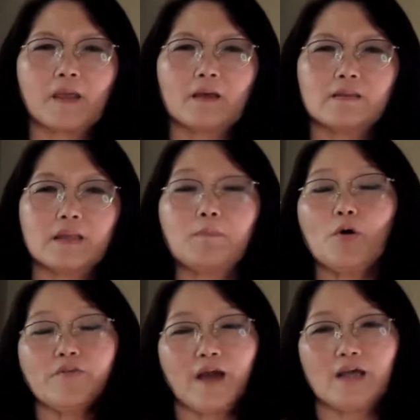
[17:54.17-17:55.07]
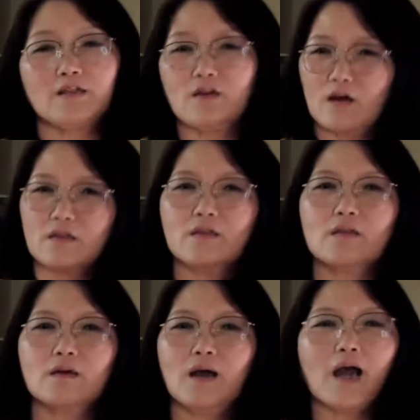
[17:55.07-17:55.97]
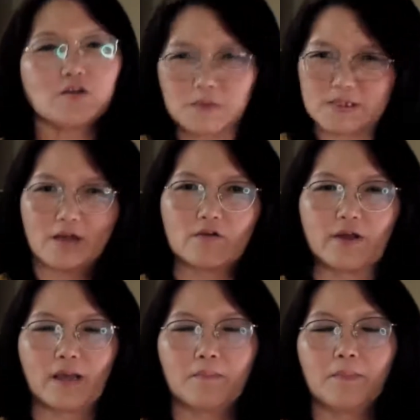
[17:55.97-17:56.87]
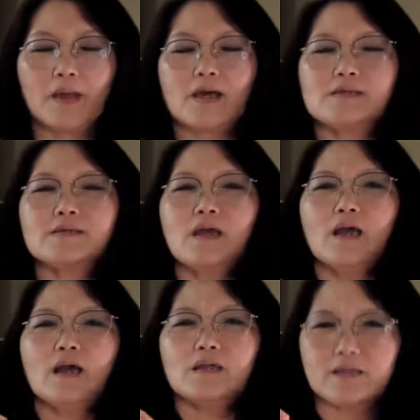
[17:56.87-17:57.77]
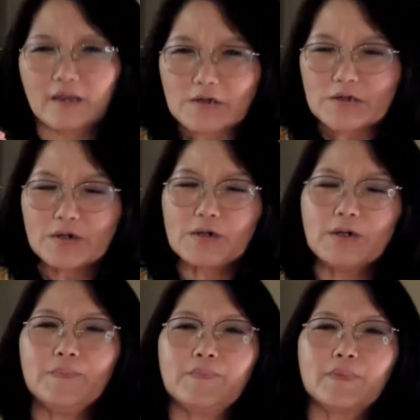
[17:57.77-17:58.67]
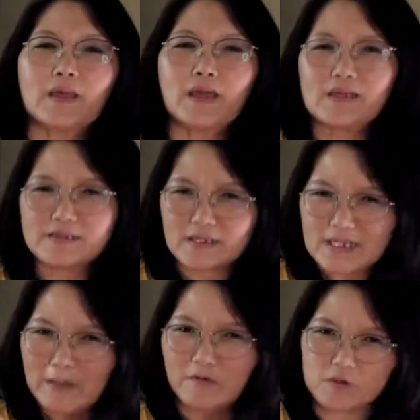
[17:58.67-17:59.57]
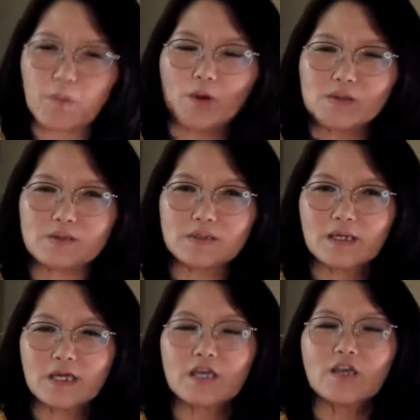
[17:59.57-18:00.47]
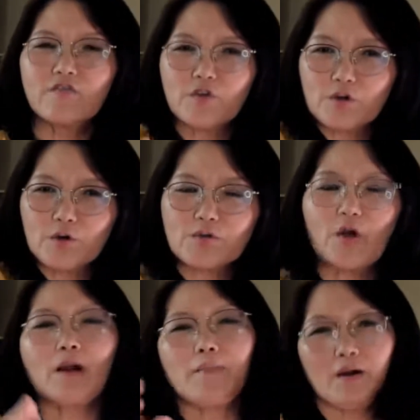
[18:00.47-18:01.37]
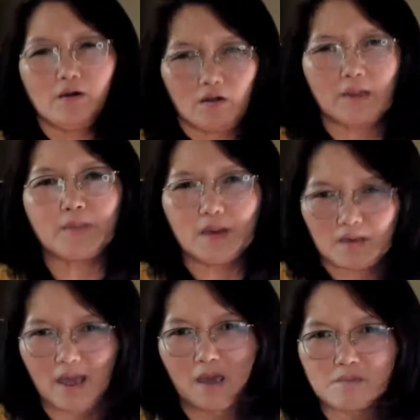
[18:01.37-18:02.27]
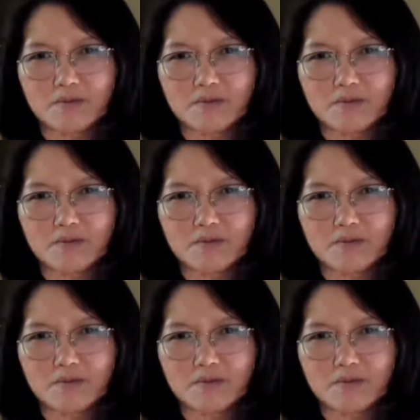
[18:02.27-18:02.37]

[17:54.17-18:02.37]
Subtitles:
They both are not 100% correct, because Taekwondo is a type of sports. If you talk about Olympic Games,